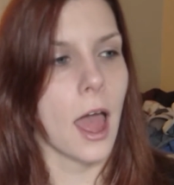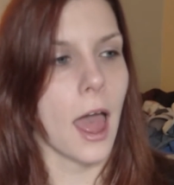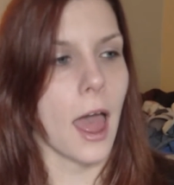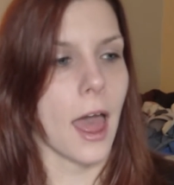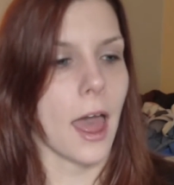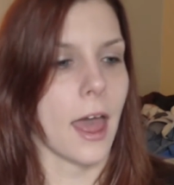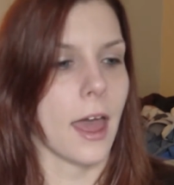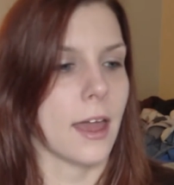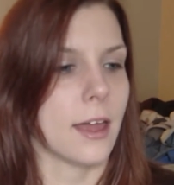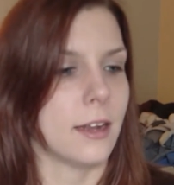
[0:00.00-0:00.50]

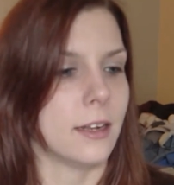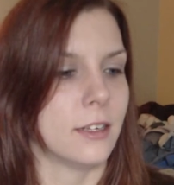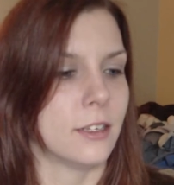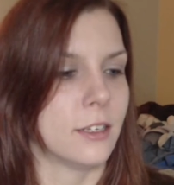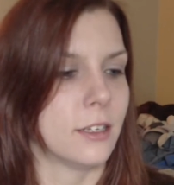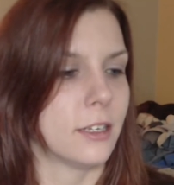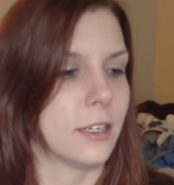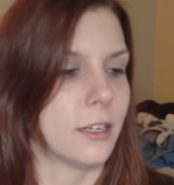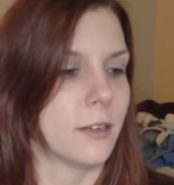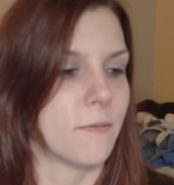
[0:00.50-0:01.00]
And
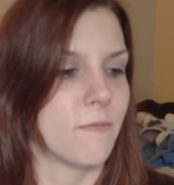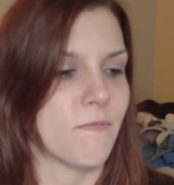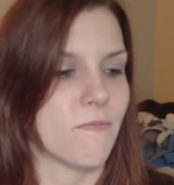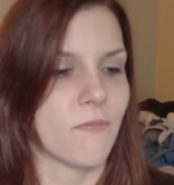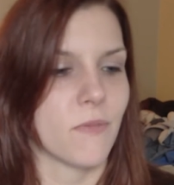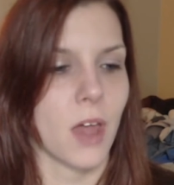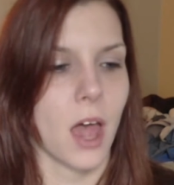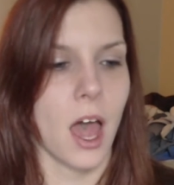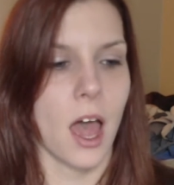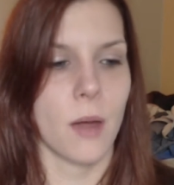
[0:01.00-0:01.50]

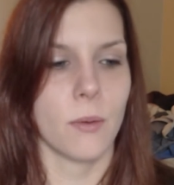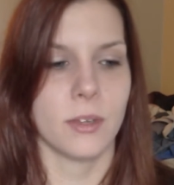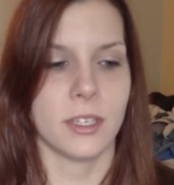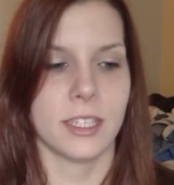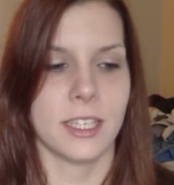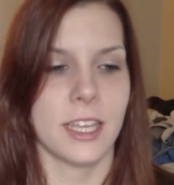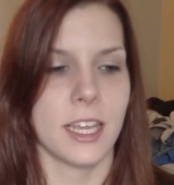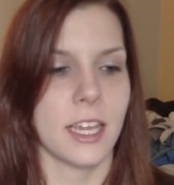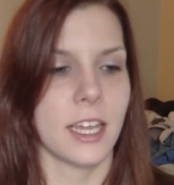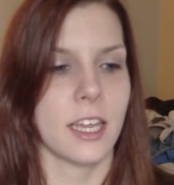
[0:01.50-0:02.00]
I
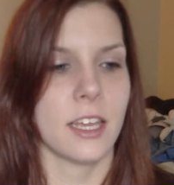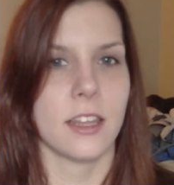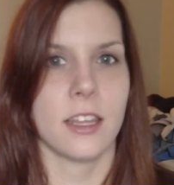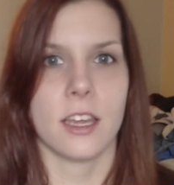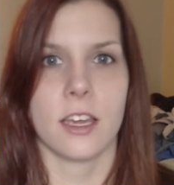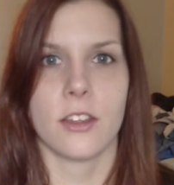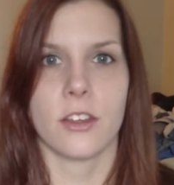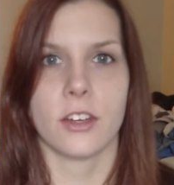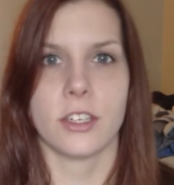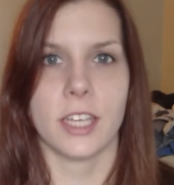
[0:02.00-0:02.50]
was thinking
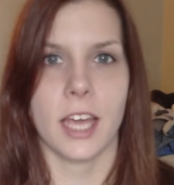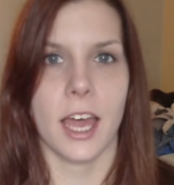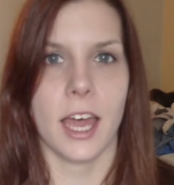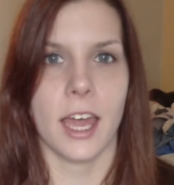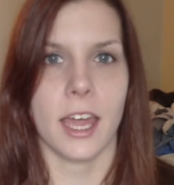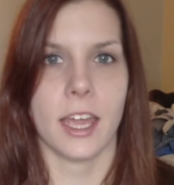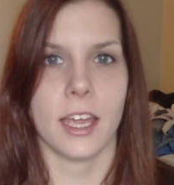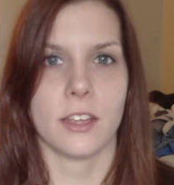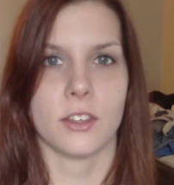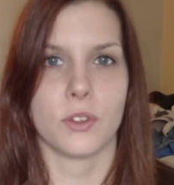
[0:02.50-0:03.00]
the other
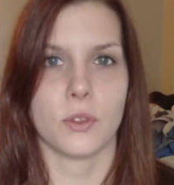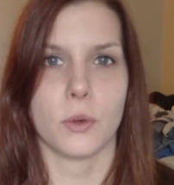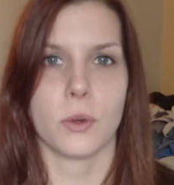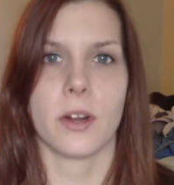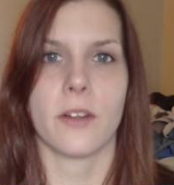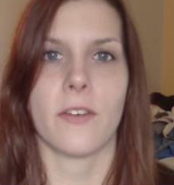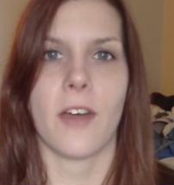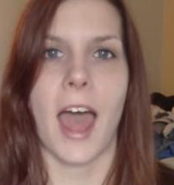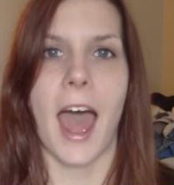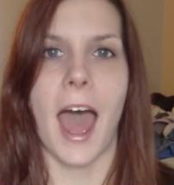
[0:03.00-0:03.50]
day
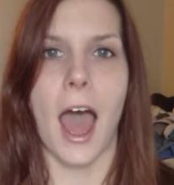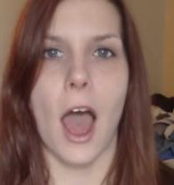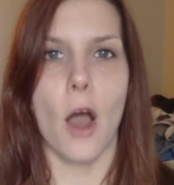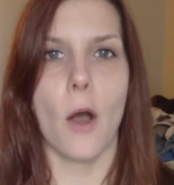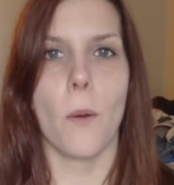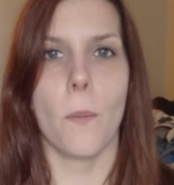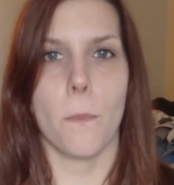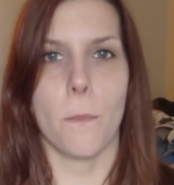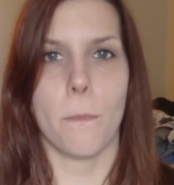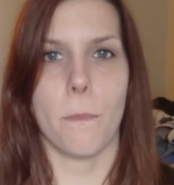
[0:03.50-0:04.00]
sort of
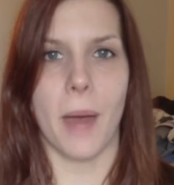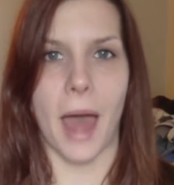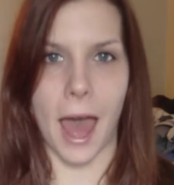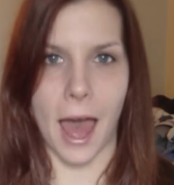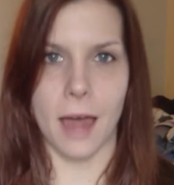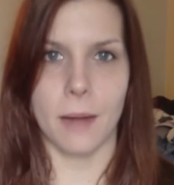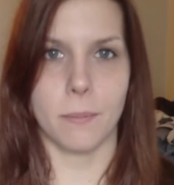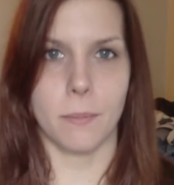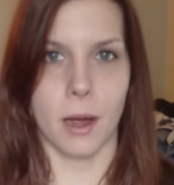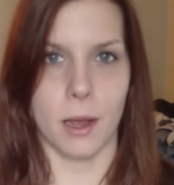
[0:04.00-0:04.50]
how
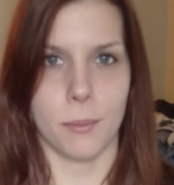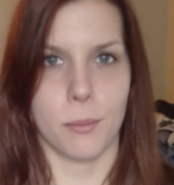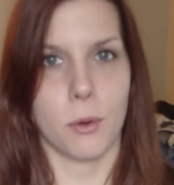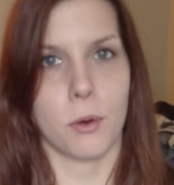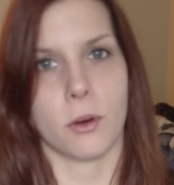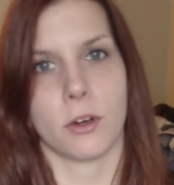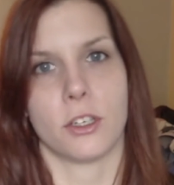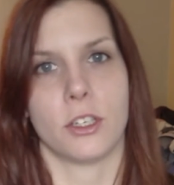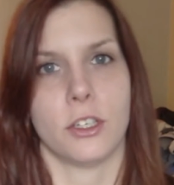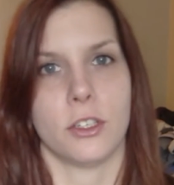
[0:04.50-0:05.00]
bad my
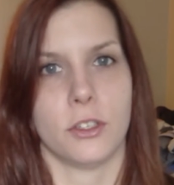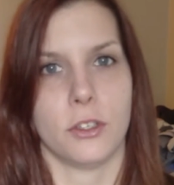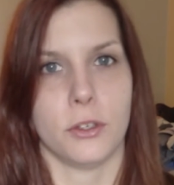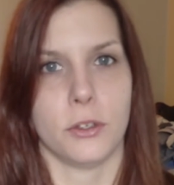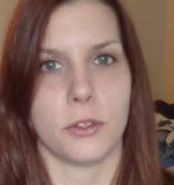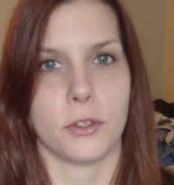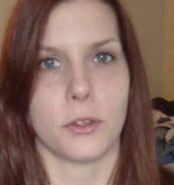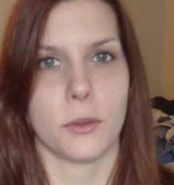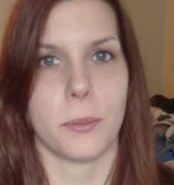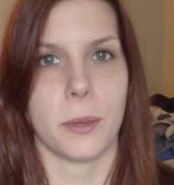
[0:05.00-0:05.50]
portions
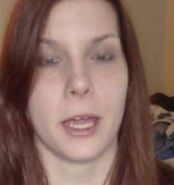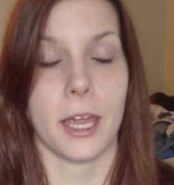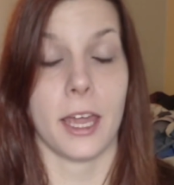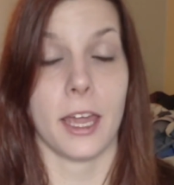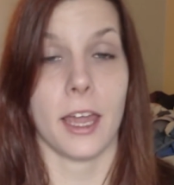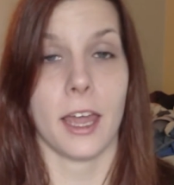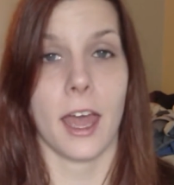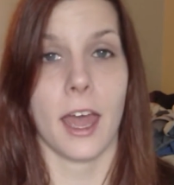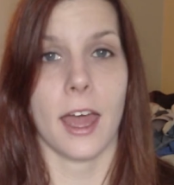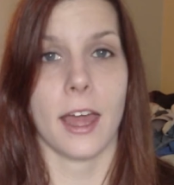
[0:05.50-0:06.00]
used to
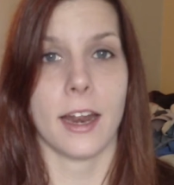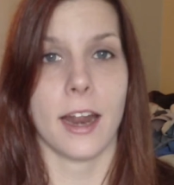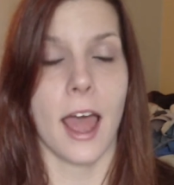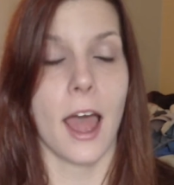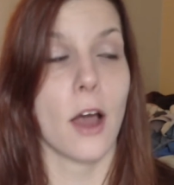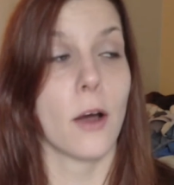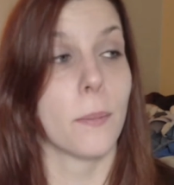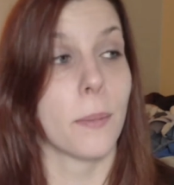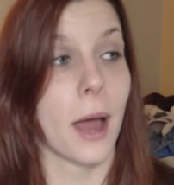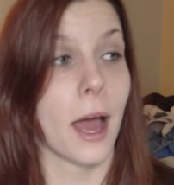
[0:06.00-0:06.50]
be and
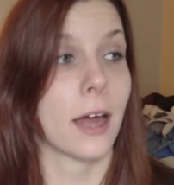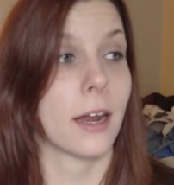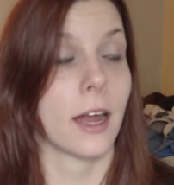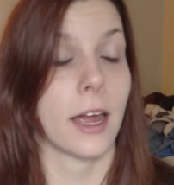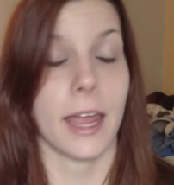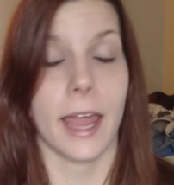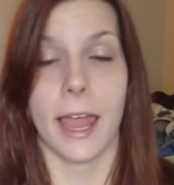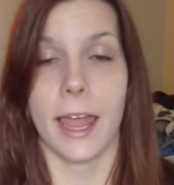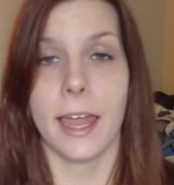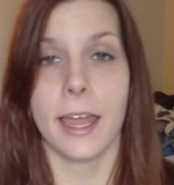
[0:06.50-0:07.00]
how bad
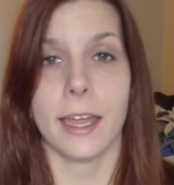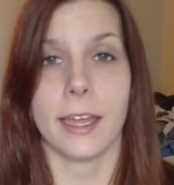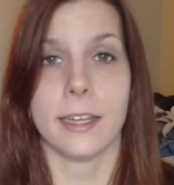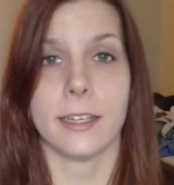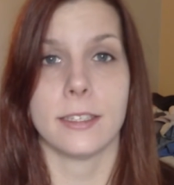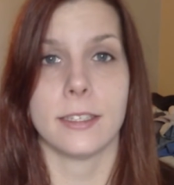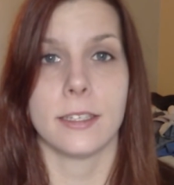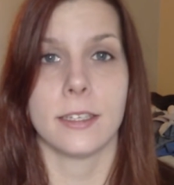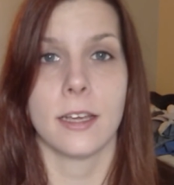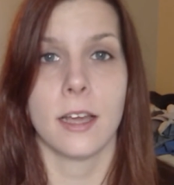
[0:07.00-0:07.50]
I
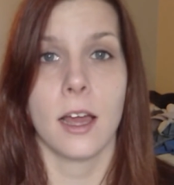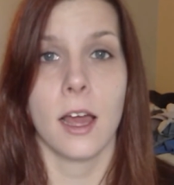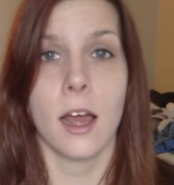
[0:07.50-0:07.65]
ate.